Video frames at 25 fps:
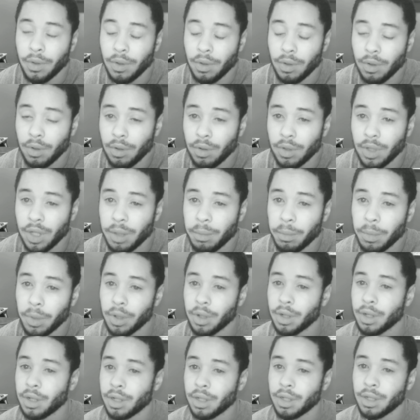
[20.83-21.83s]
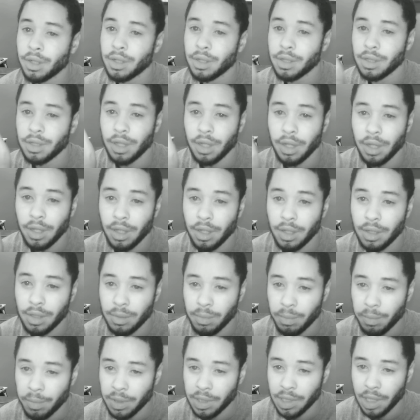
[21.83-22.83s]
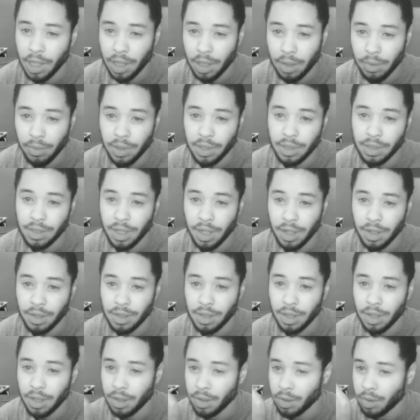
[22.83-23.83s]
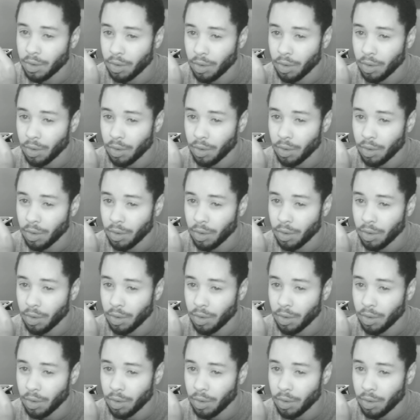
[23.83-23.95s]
online marketing is exactly what it sounds like.